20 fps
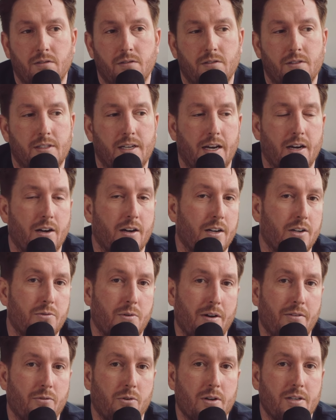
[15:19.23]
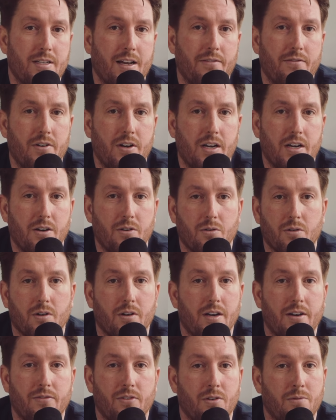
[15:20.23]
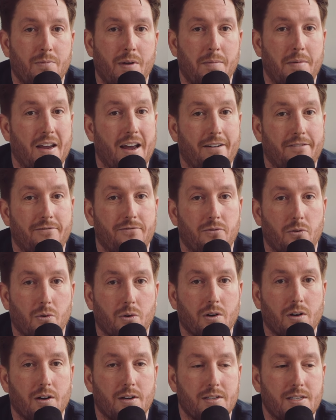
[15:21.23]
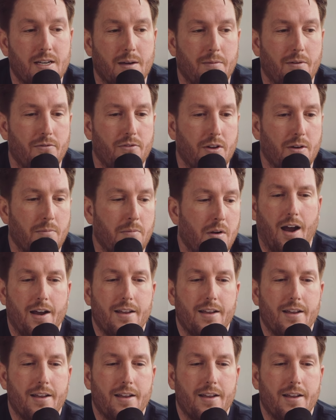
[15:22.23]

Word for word: say on a 24-70 or even maybe f4 on some of them.